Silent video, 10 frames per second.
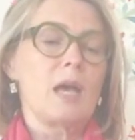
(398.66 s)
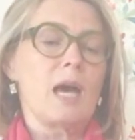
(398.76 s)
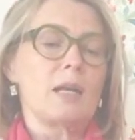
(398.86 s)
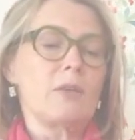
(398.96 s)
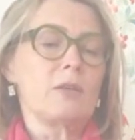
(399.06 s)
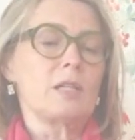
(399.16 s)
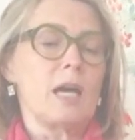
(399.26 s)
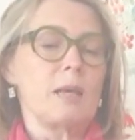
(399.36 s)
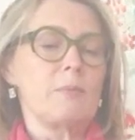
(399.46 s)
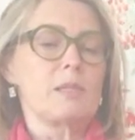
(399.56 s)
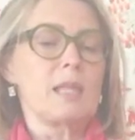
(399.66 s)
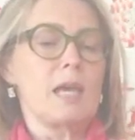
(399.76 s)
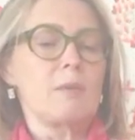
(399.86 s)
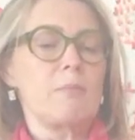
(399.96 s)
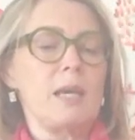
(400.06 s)
At other times, they
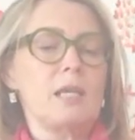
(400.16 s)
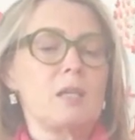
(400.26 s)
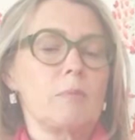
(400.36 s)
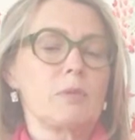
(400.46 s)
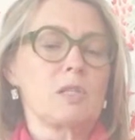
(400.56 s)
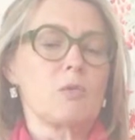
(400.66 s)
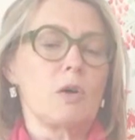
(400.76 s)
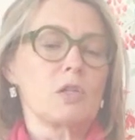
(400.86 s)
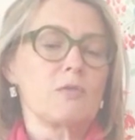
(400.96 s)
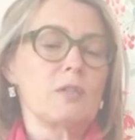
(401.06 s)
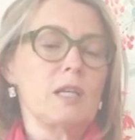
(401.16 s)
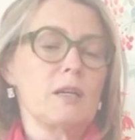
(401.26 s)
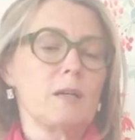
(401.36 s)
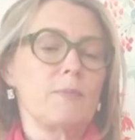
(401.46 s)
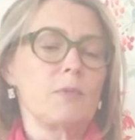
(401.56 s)
had baked Hubbard squash for
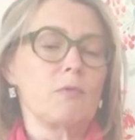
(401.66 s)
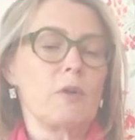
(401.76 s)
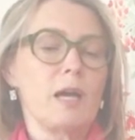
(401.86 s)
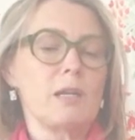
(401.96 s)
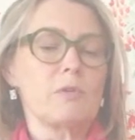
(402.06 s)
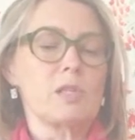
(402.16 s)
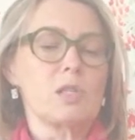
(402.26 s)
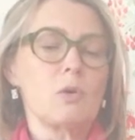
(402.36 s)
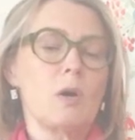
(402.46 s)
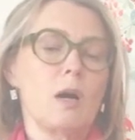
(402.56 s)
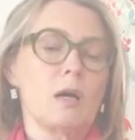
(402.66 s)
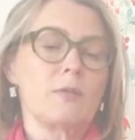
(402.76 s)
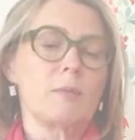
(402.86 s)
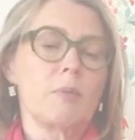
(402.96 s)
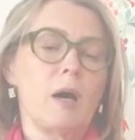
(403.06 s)
dinner. The rind was so
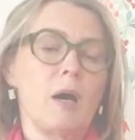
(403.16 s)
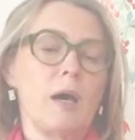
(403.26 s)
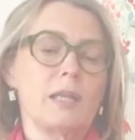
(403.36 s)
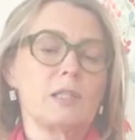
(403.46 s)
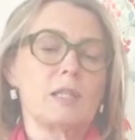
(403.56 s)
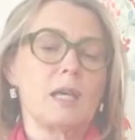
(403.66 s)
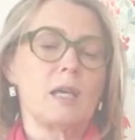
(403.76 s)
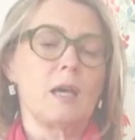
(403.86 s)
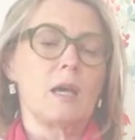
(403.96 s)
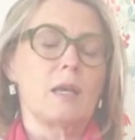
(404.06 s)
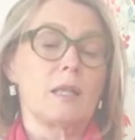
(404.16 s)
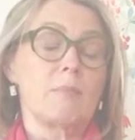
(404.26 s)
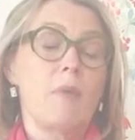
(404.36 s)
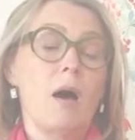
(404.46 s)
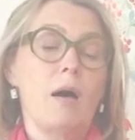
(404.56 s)
hard that Ma had to
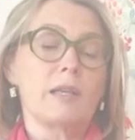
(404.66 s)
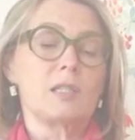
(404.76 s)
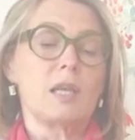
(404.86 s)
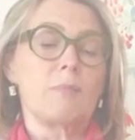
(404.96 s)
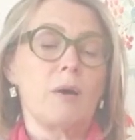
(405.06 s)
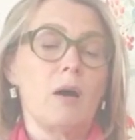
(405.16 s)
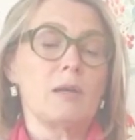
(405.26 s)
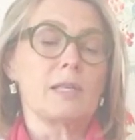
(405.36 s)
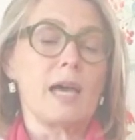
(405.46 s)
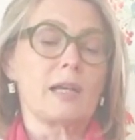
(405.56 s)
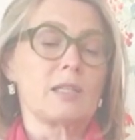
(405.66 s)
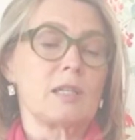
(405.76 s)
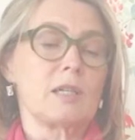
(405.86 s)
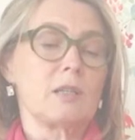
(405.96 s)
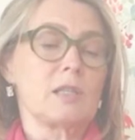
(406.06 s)
take Pa's axe to
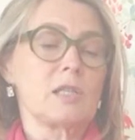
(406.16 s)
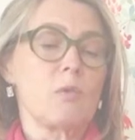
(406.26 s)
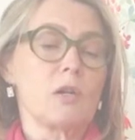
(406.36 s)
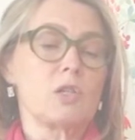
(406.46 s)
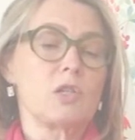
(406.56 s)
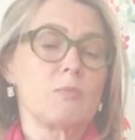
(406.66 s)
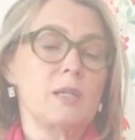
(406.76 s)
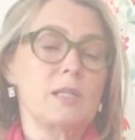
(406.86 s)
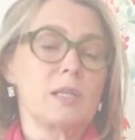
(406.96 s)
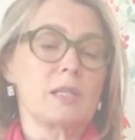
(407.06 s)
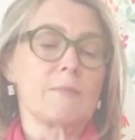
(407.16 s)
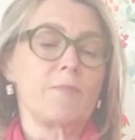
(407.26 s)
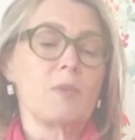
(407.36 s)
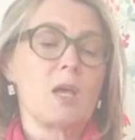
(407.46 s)
cut the squash into pieces.